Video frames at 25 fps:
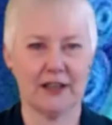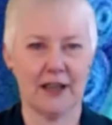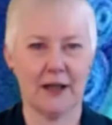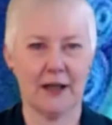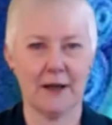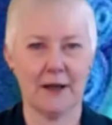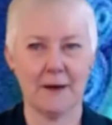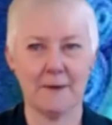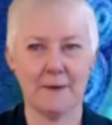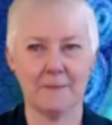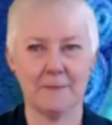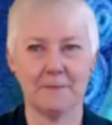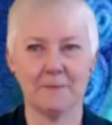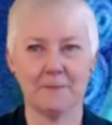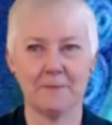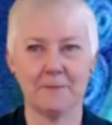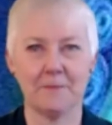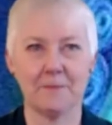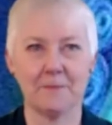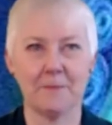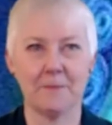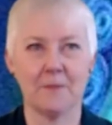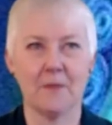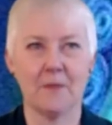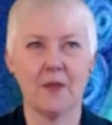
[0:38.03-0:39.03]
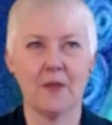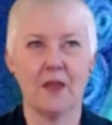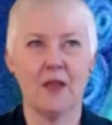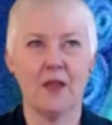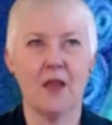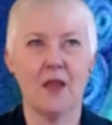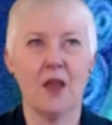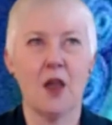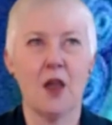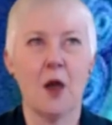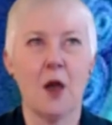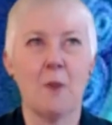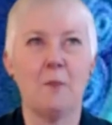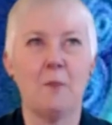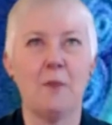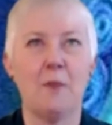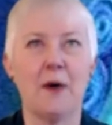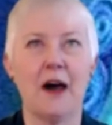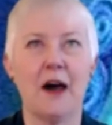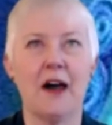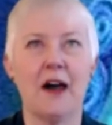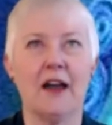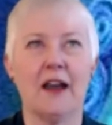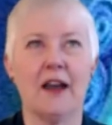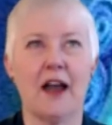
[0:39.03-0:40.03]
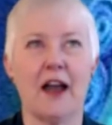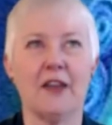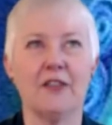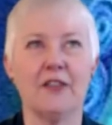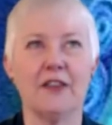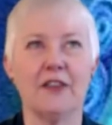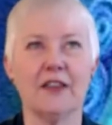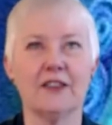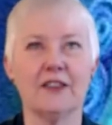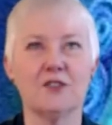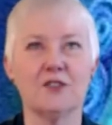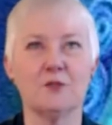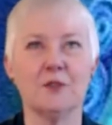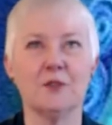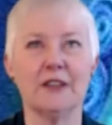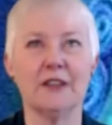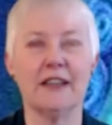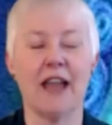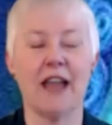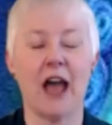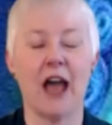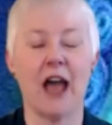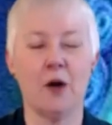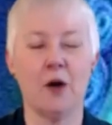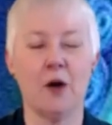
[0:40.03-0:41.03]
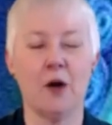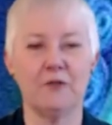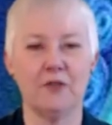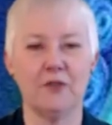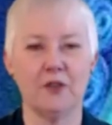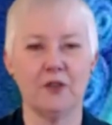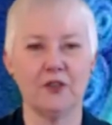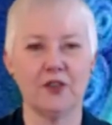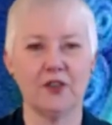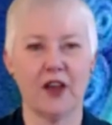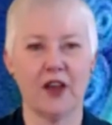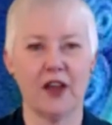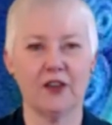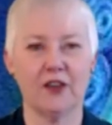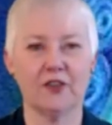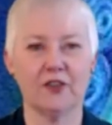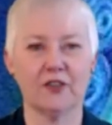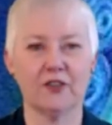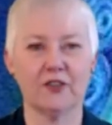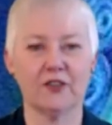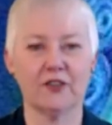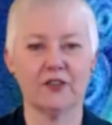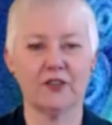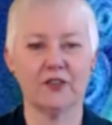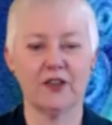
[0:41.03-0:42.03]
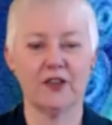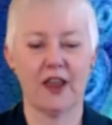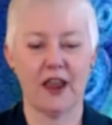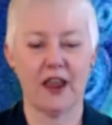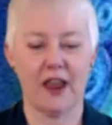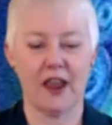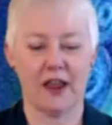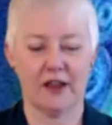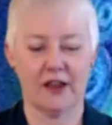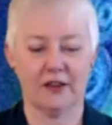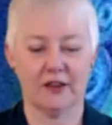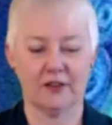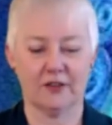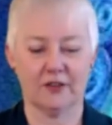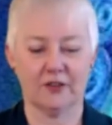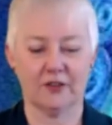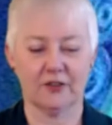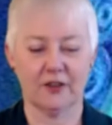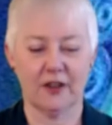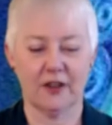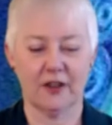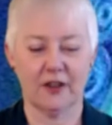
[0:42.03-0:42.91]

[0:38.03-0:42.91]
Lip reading: But I think it's really helpful to understand